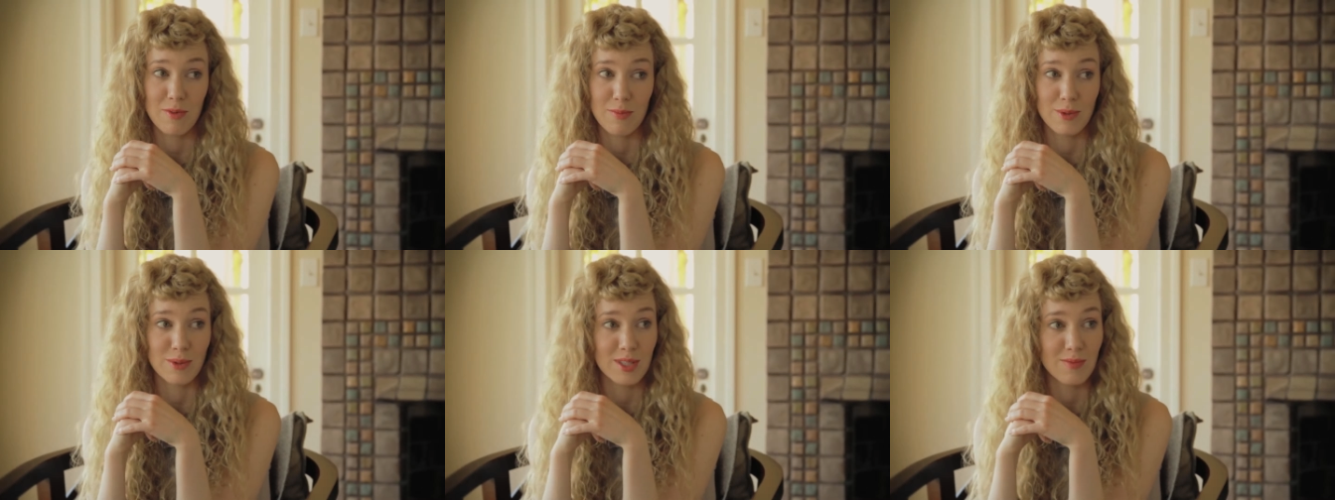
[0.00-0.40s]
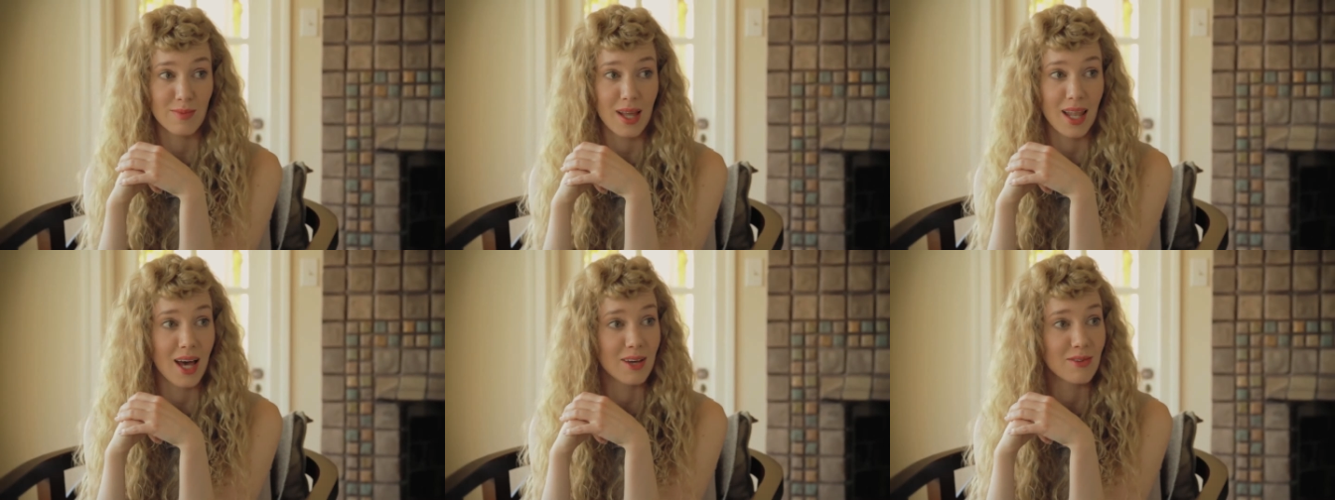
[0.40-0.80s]
for most of
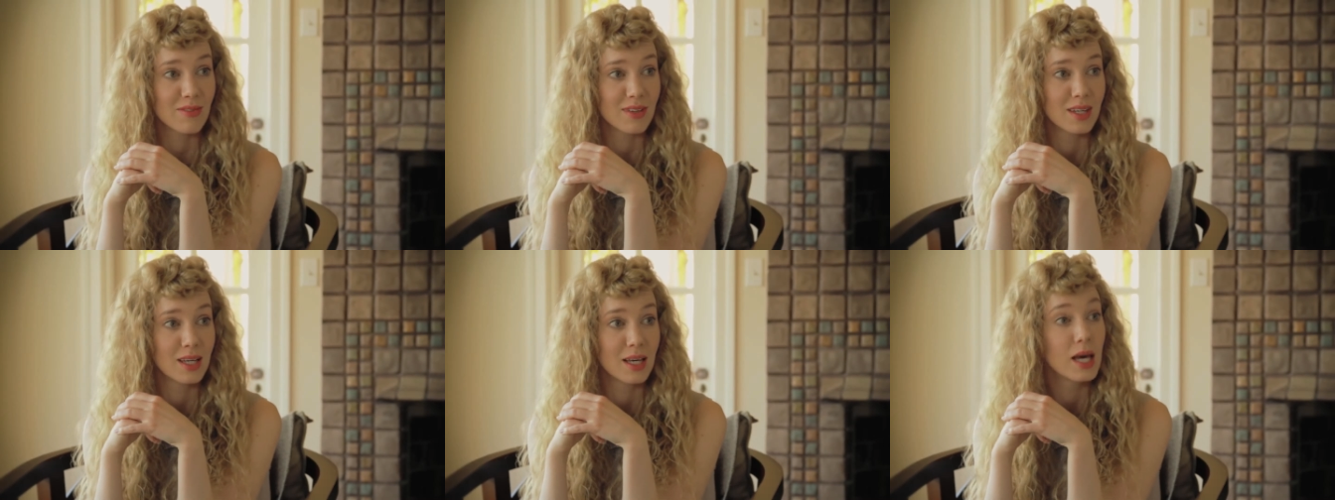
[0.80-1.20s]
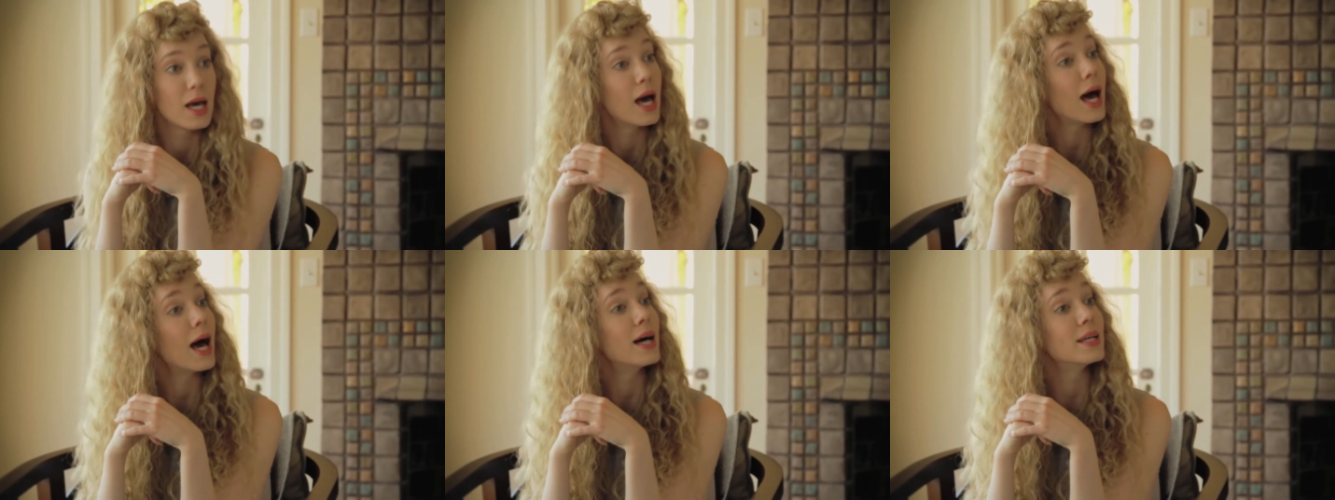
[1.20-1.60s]
my life.
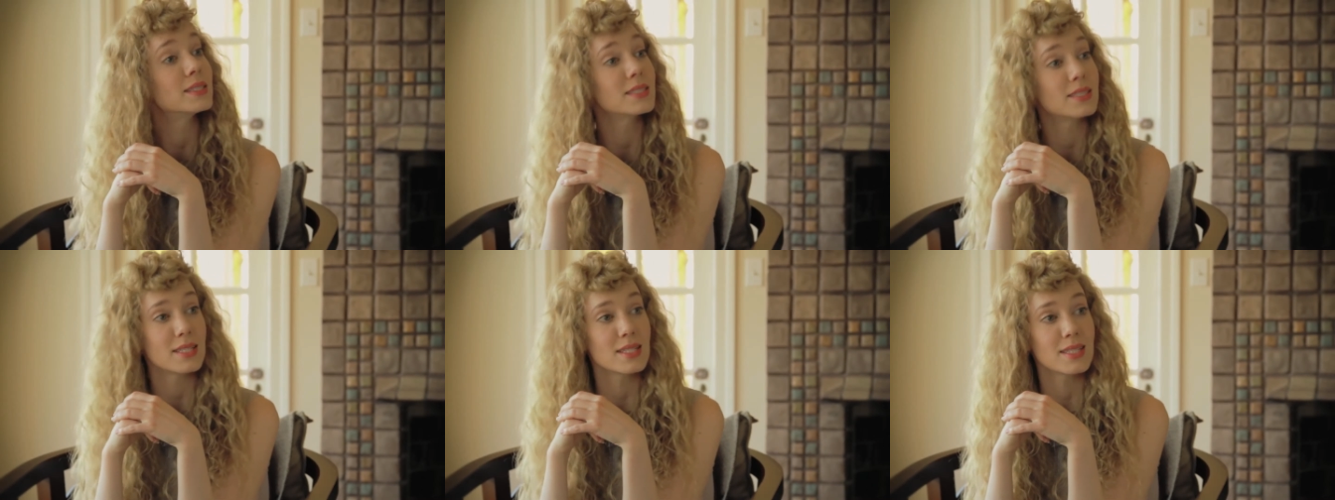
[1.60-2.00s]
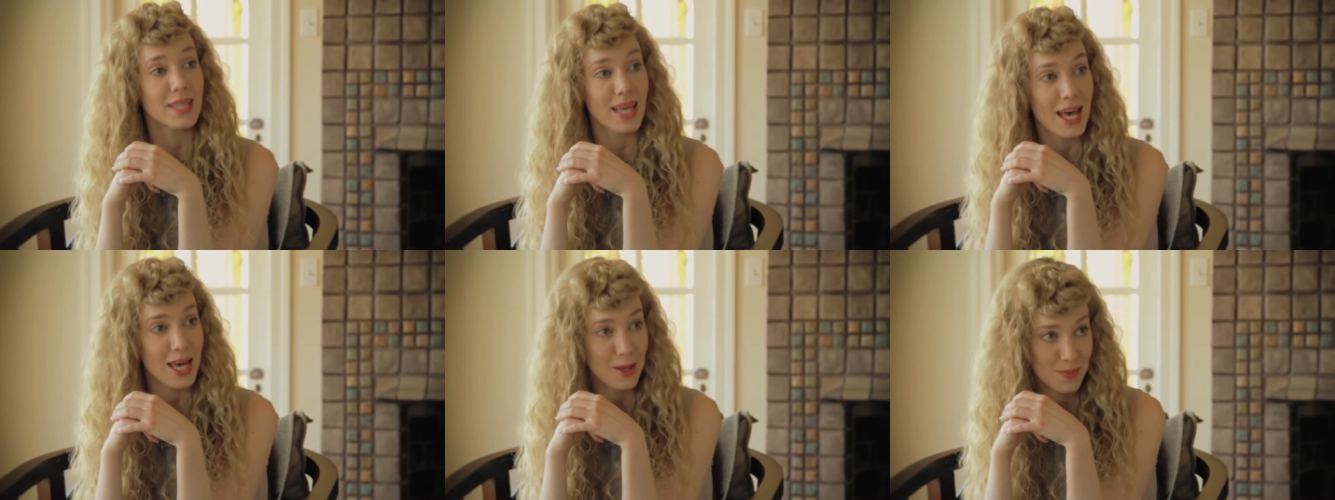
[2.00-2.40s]
And it is a
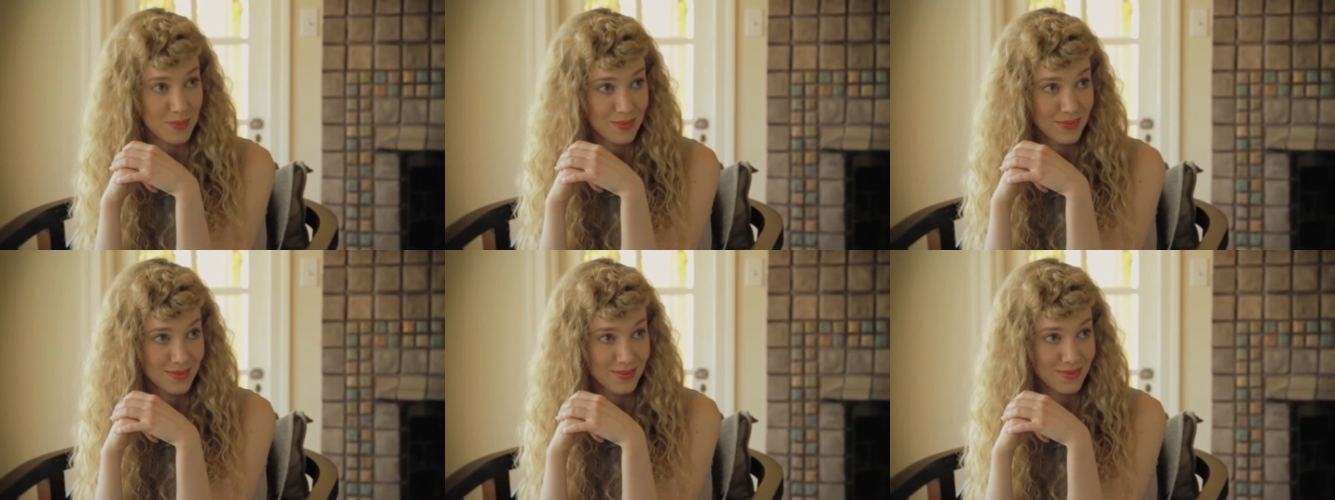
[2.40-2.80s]
game.